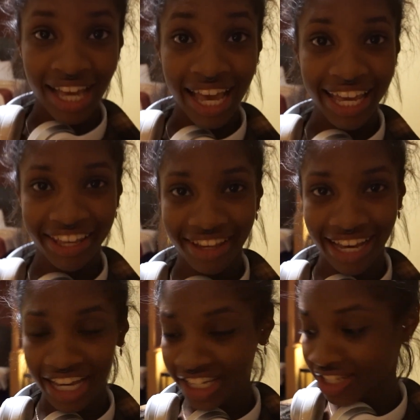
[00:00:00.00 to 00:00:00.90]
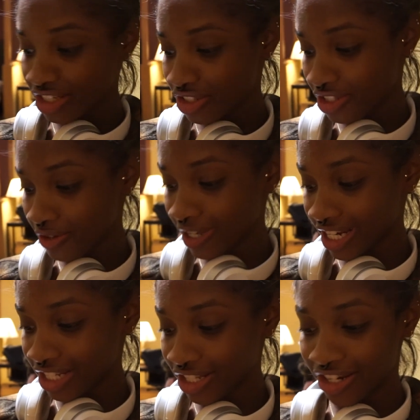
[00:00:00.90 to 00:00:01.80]
Hey you guys, so
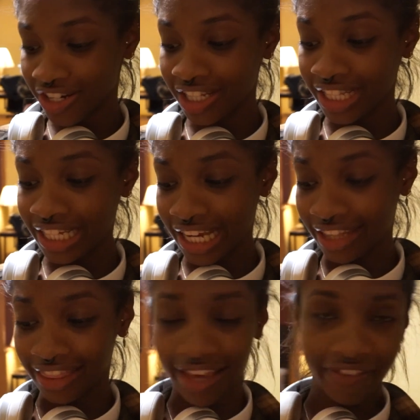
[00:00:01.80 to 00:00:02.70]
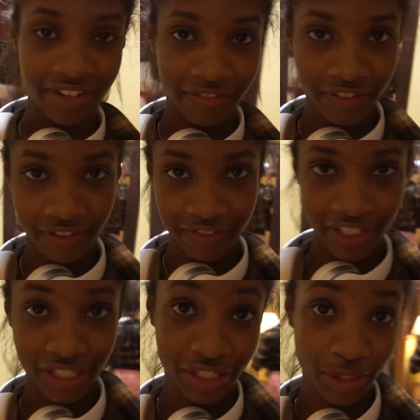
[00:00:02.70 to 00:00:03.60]
it is currently eleven
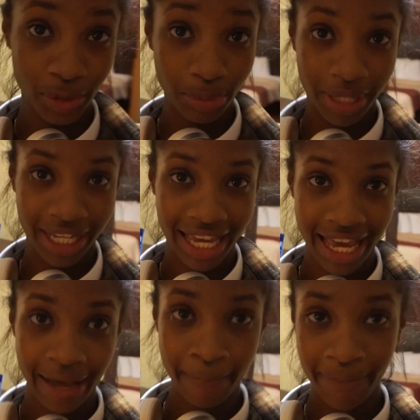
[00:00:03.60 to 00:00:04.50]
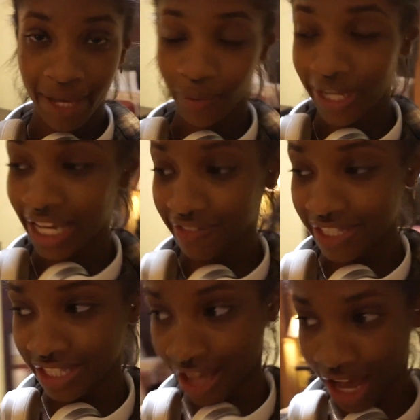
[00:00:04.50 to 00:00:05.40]
fifty-two p m and we have
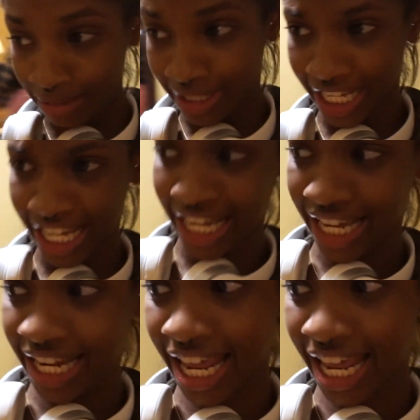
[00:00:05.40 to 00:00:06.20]
stopped in